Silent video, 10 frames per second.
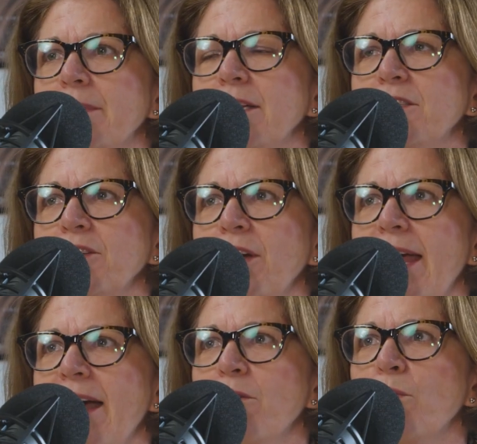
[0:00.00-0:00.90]
So
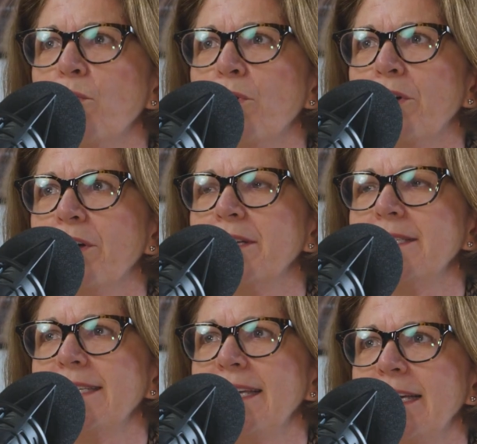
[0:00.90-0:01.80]
how it
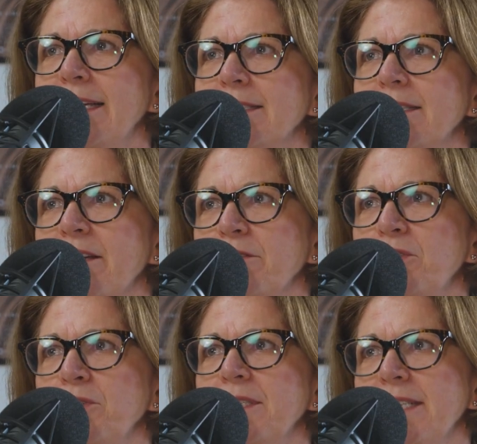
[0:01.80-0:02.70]
works is there are
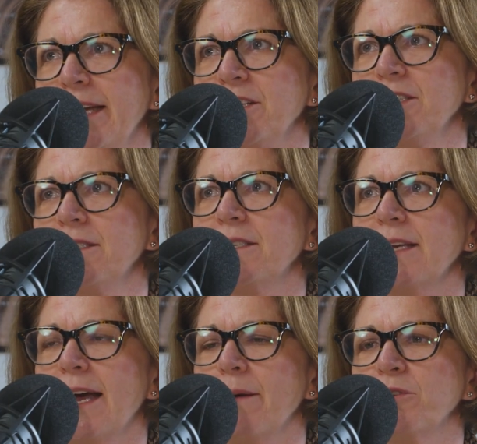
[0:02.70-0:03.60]
two stages
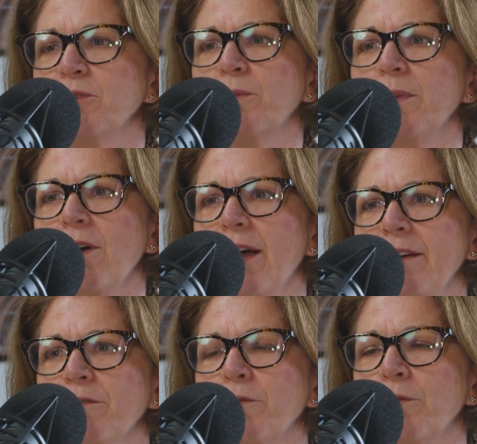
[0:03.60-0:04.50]
to
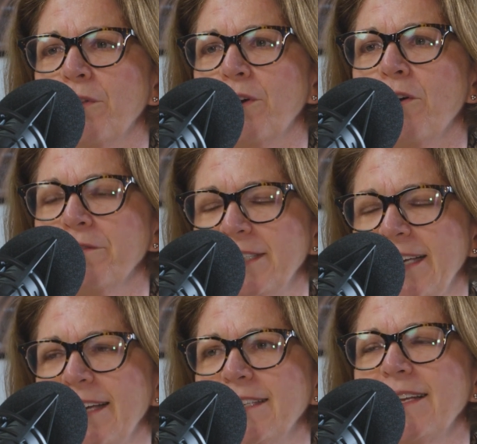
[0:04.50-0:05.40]
applying for the
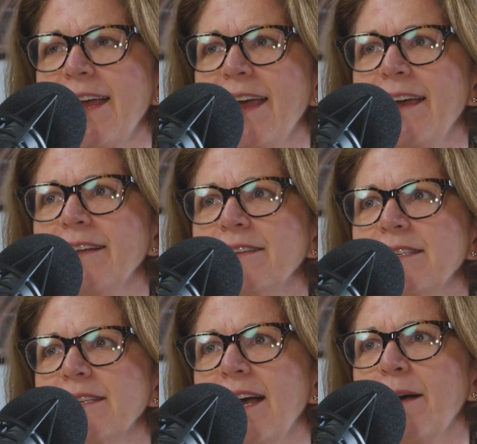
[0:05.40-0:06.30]
offset,
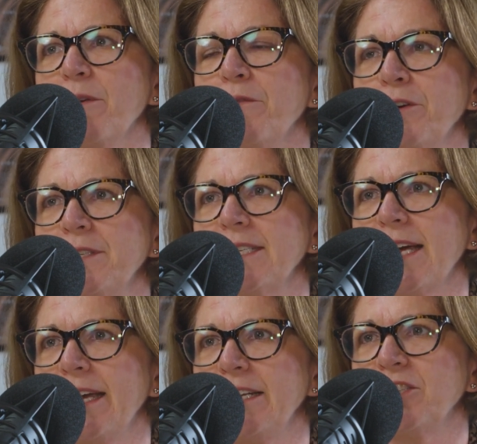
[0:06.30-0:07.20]
and the first
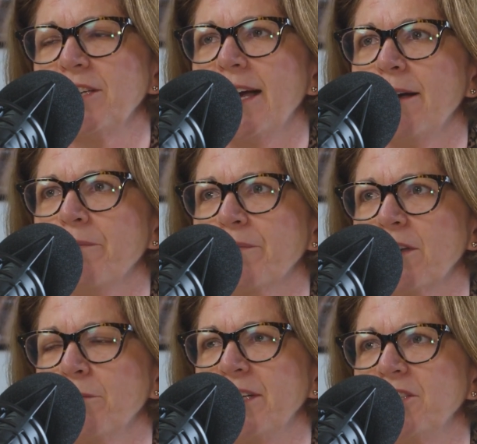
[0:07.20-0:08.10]
stage,
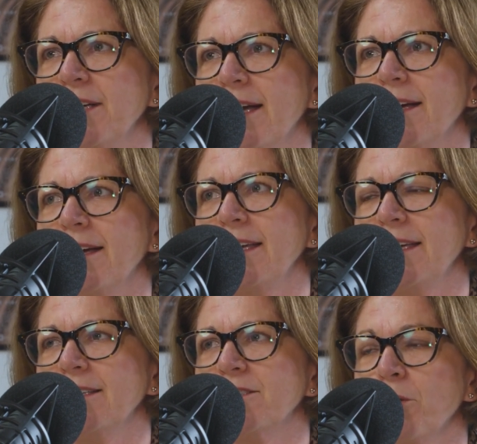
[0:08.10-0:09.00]
which
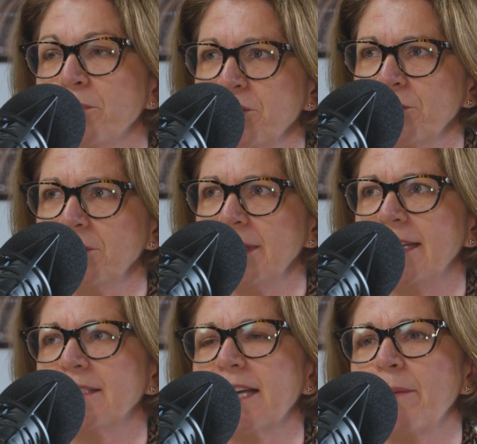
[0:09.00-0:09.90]
is optional,
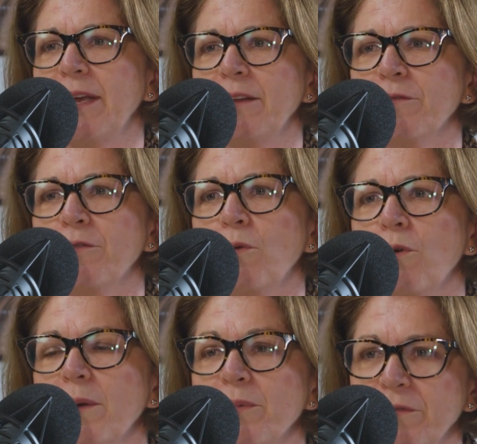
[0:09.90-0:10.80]
is coming in
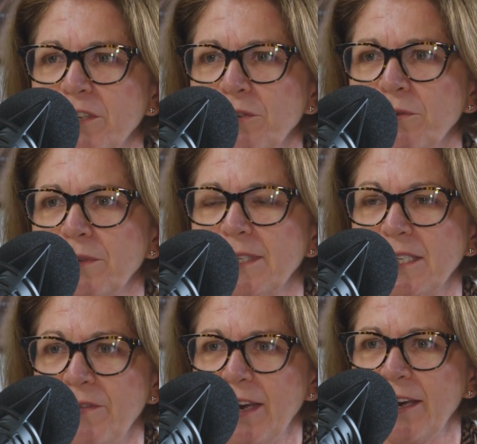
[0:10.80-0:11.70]
for a provisional
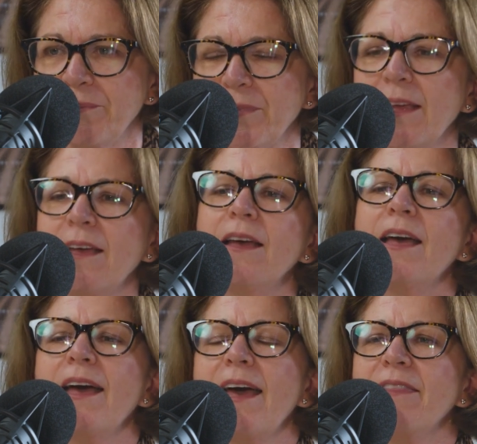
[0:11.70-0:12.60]
certificate.
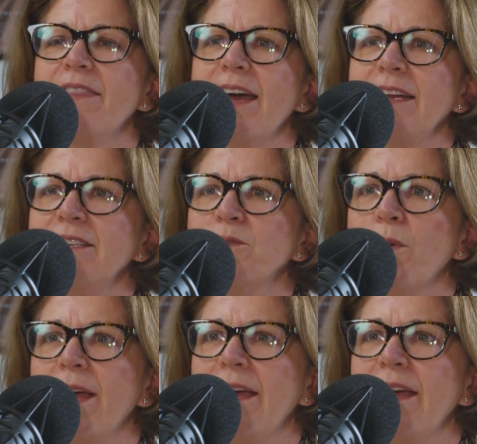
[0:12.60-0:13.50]
And that is
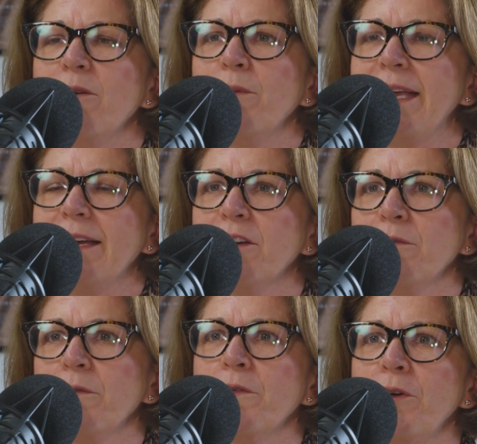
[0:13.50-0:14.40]
where we can
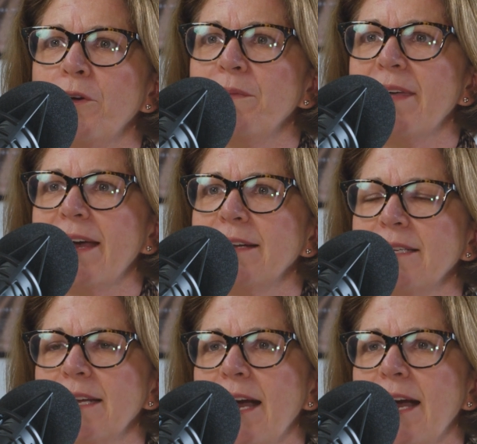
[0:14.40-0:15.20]
confirm that,